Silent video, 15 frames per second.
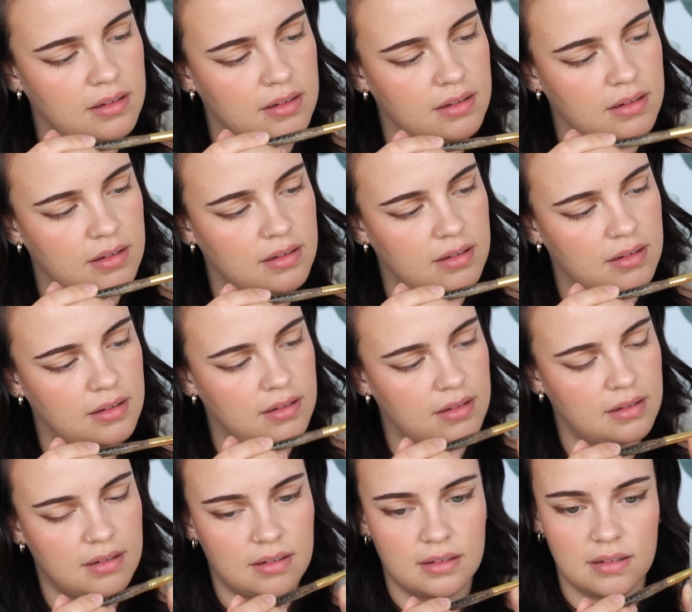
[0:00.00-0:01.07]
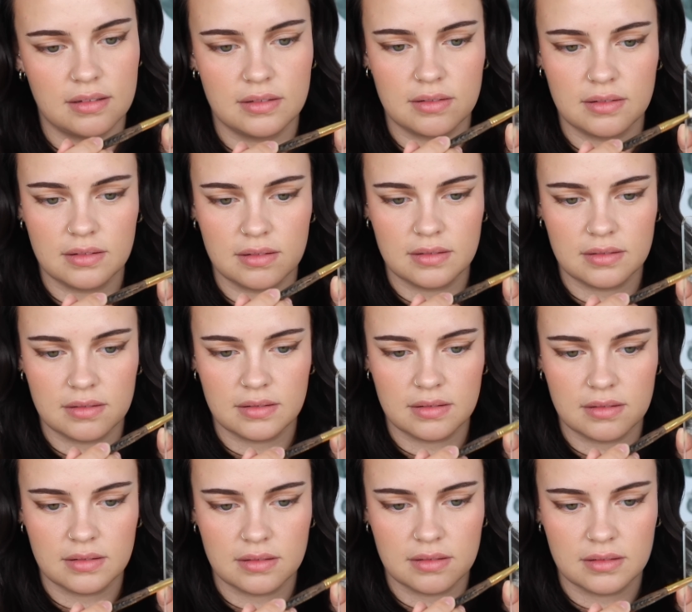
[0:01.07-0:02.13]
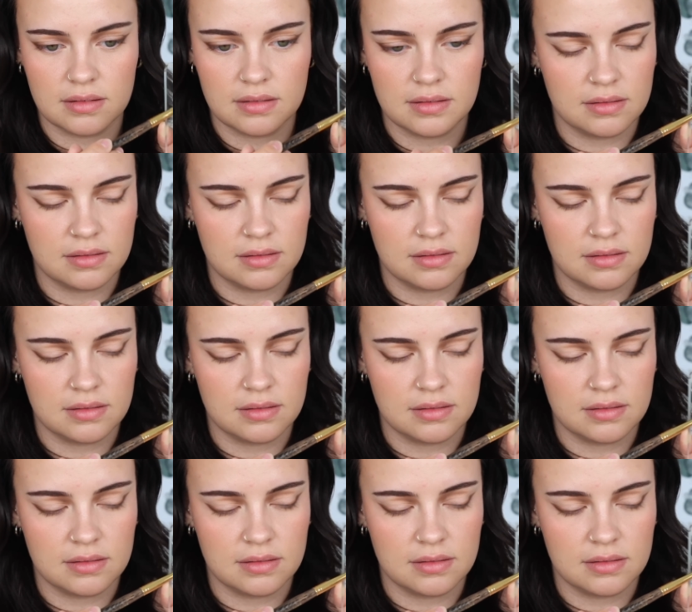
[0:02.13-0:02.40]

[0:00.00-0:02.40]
(no one is talking)